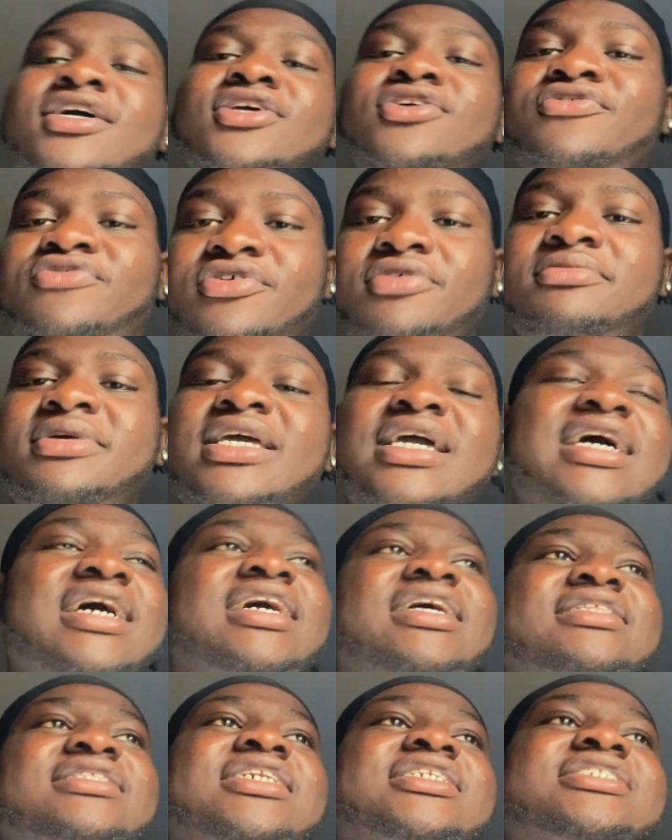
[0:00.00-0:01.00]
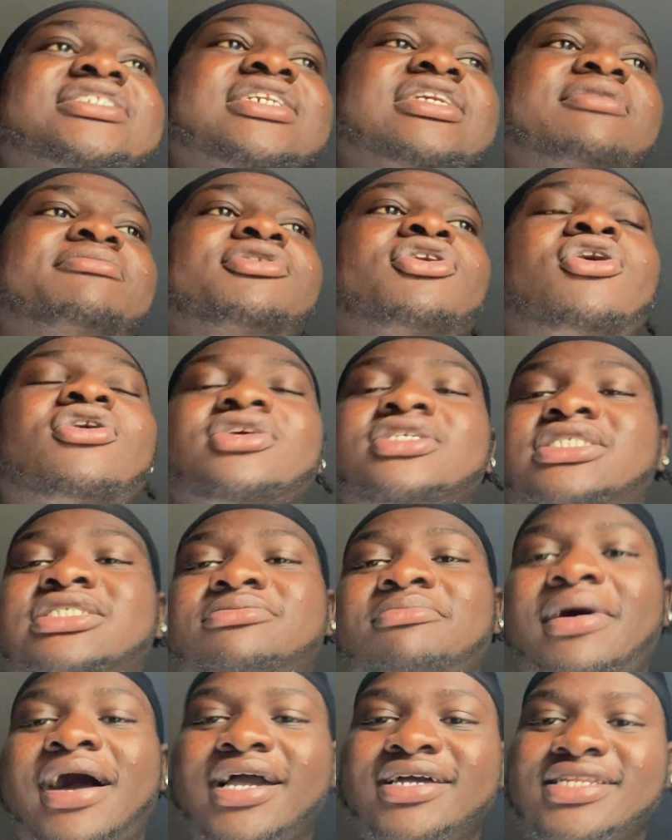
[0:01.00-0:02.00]
You feel me? They're just going to be all
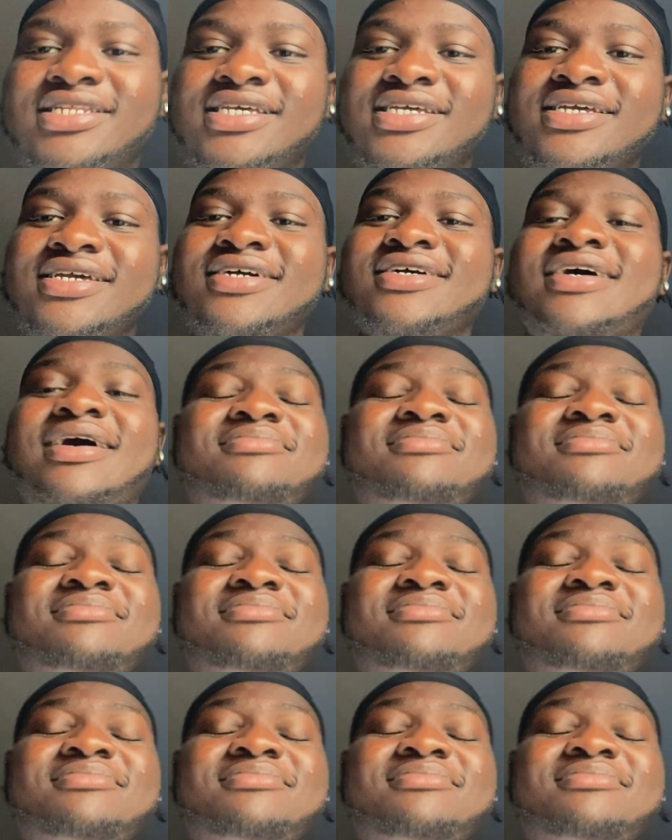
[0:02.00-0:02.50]
smiley.